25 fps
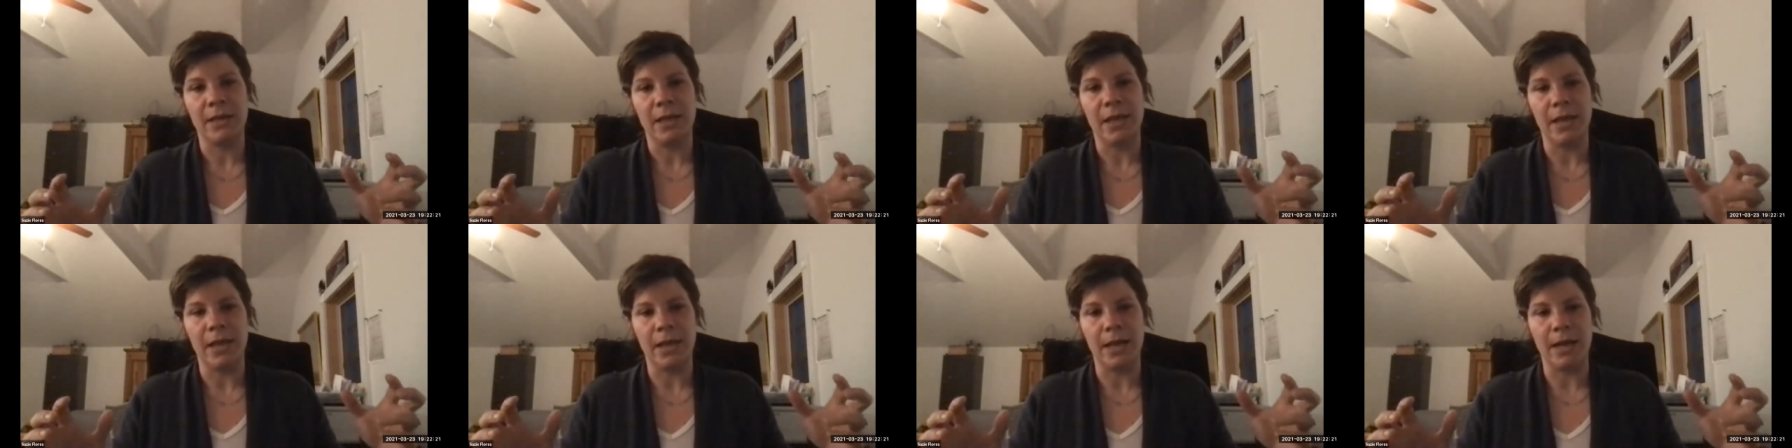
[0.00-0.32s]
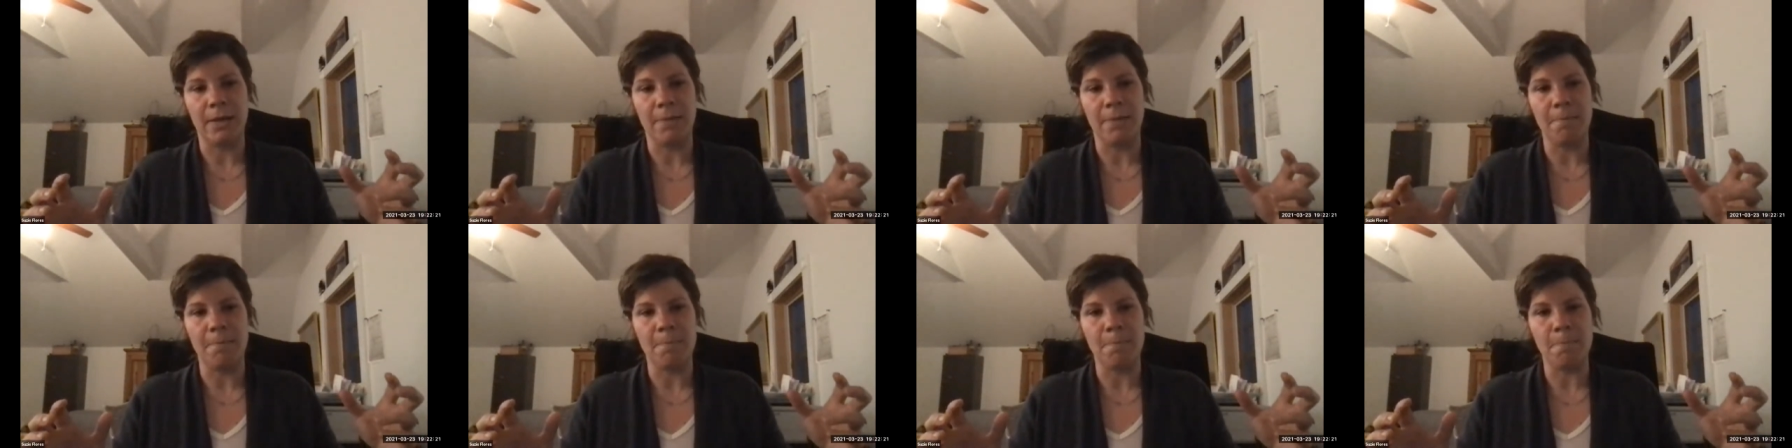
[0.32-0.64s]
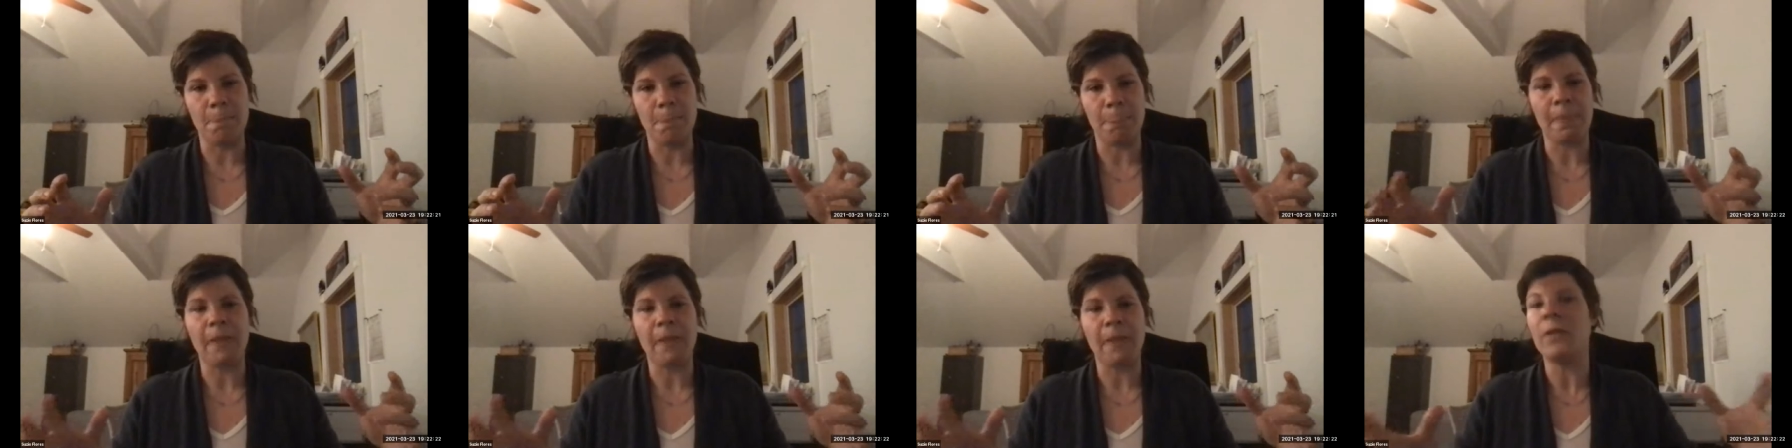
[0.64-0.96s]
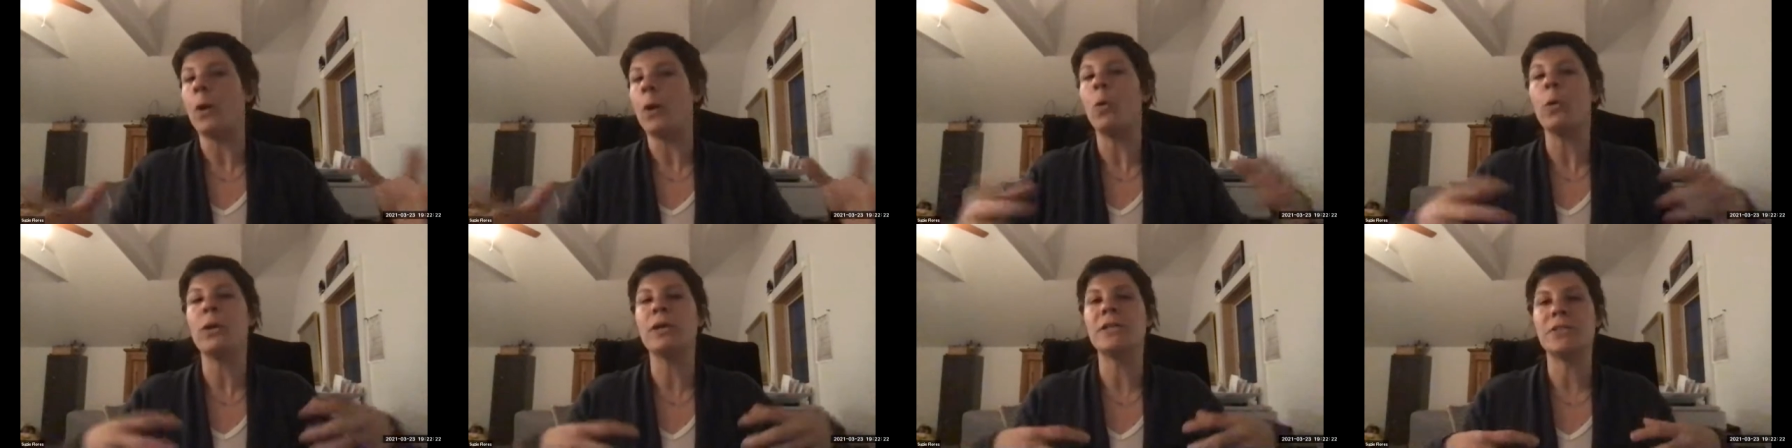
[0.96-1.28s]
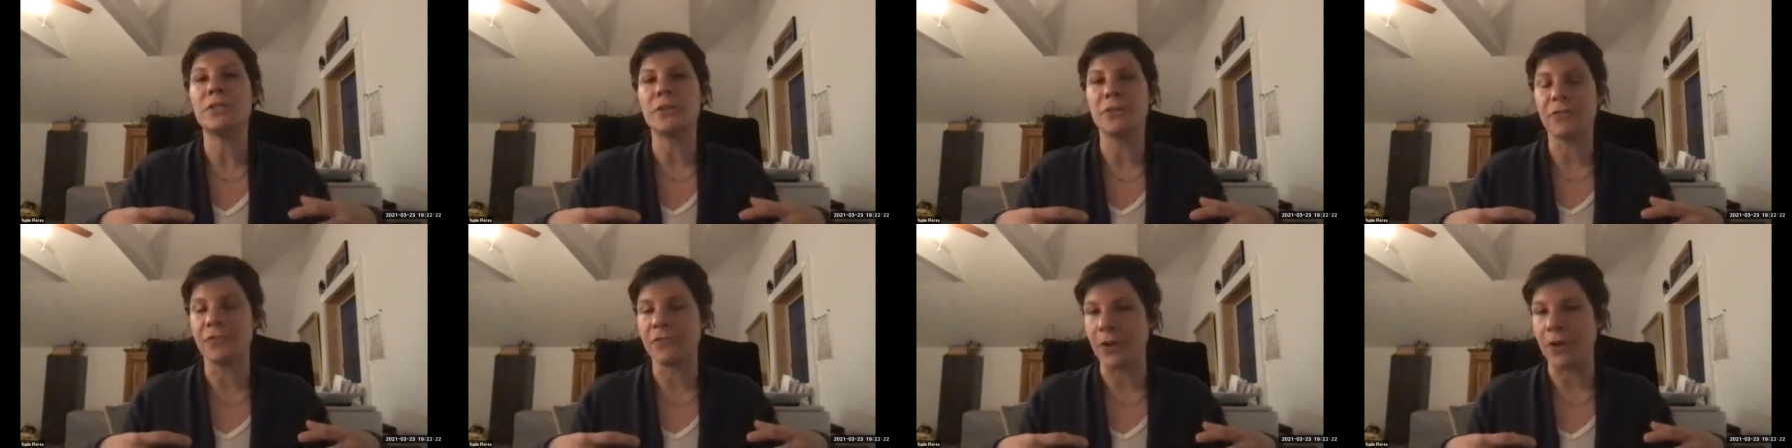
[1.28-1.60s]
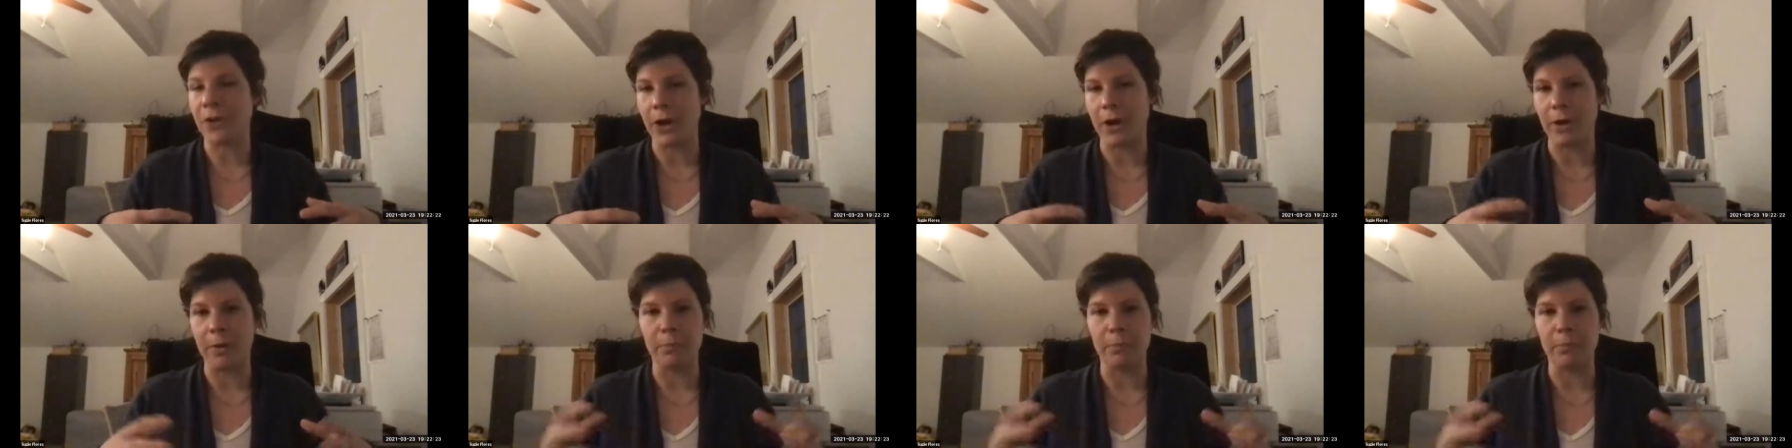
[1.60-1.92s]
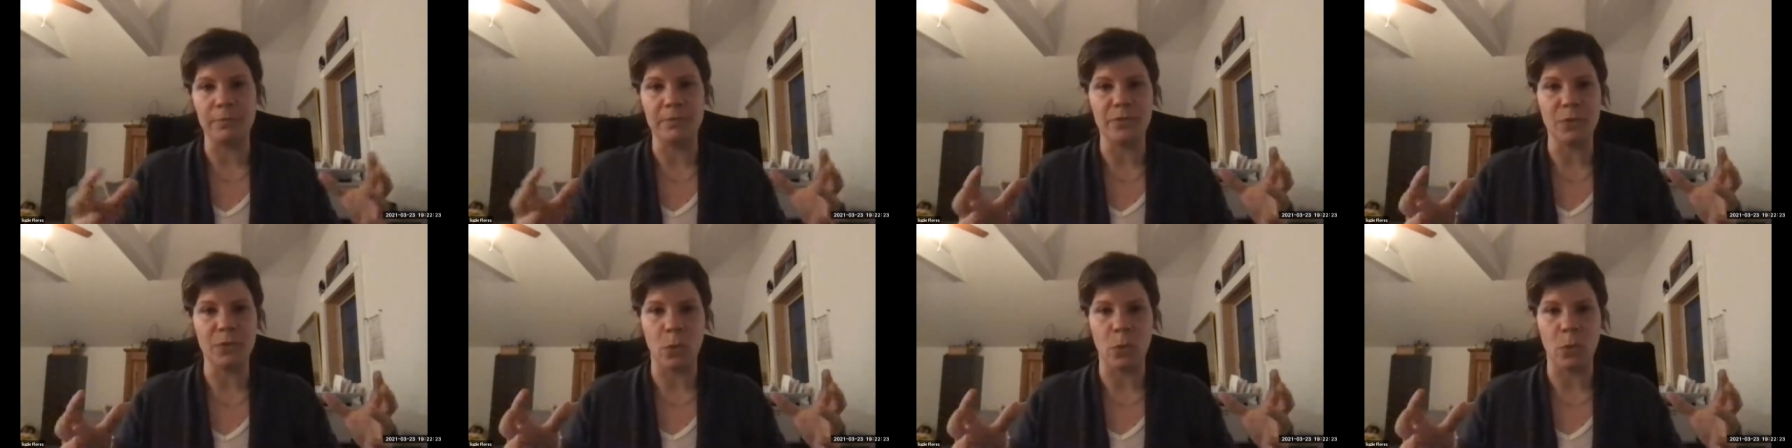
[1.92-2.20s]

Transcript: um, oyster farms